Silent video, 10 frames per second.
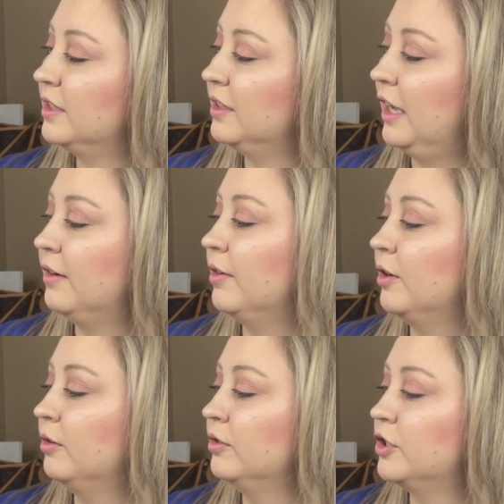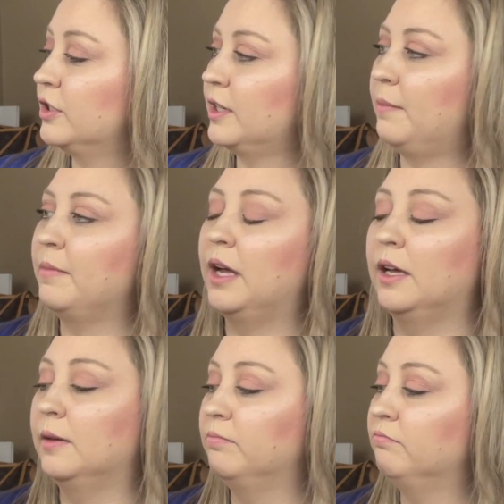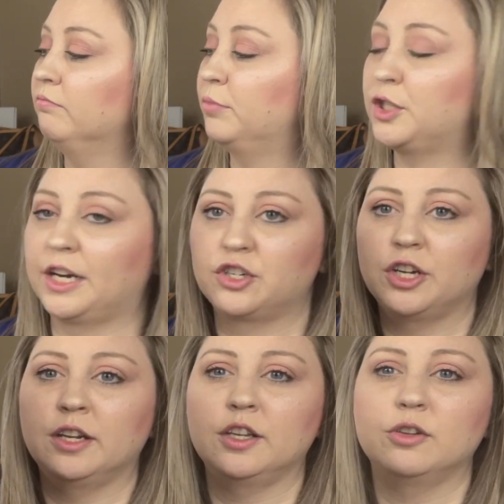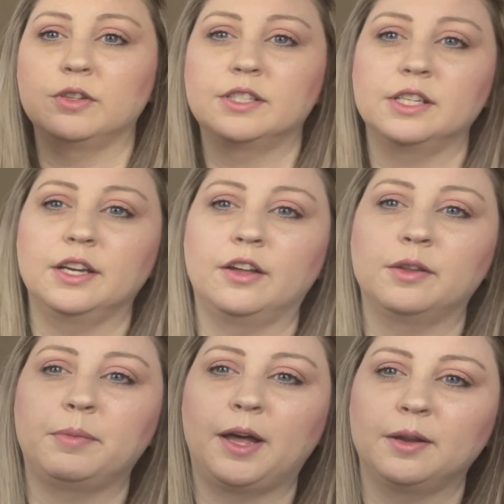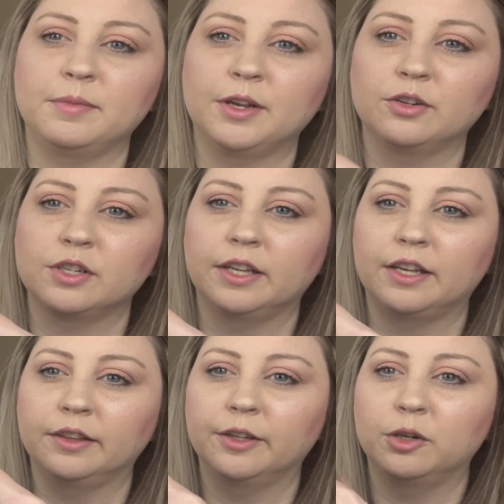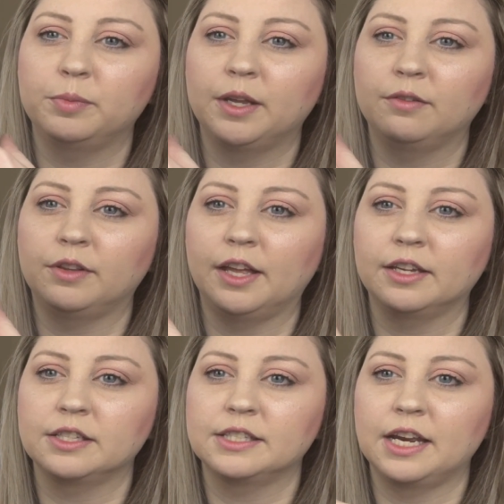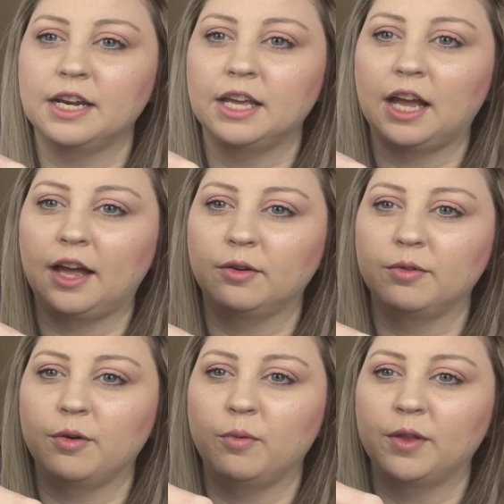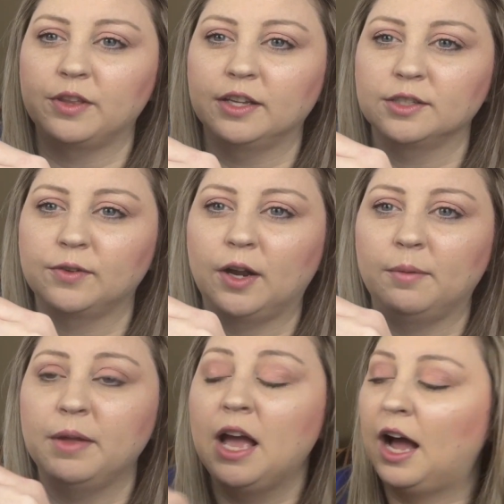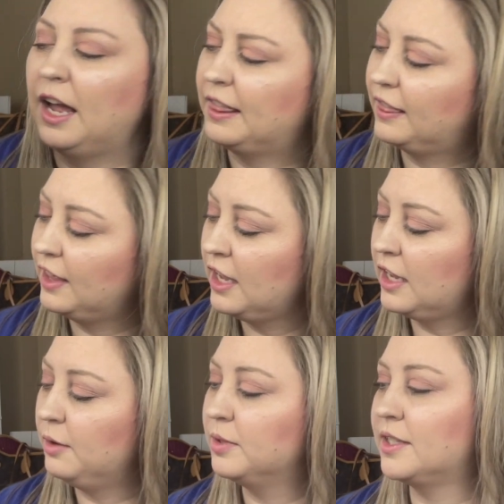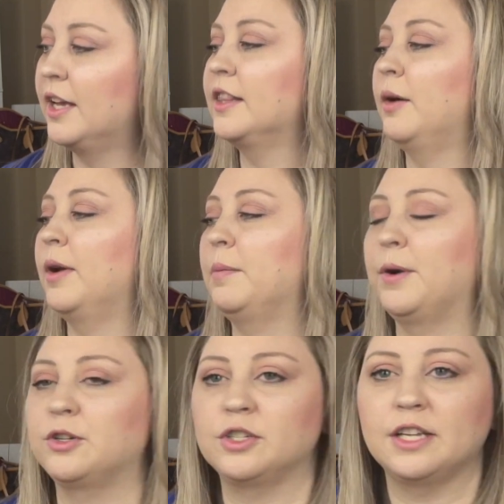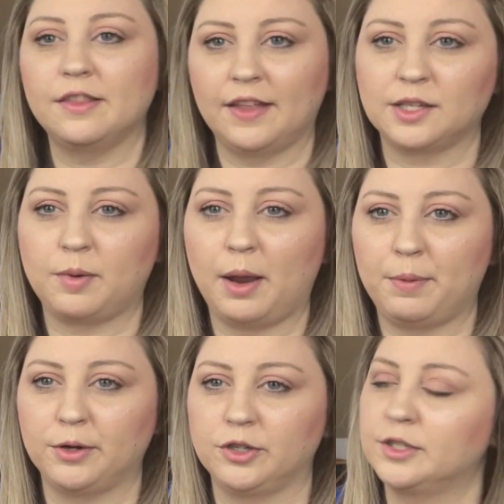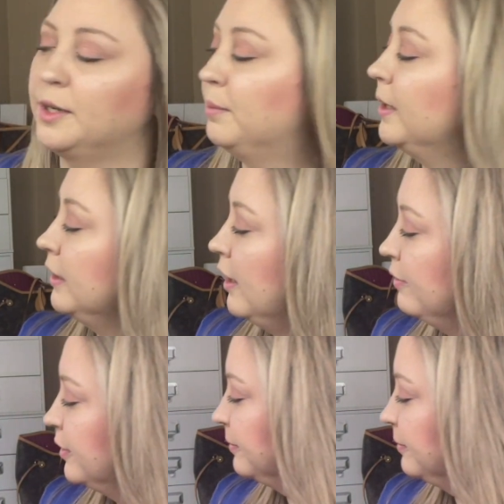I don't know, just some protection. You can see on the bottom there's like a little bit of like staining. I don't know what that's from. I think it was like that when I purchased it, and that's why I purchased it pre-loved.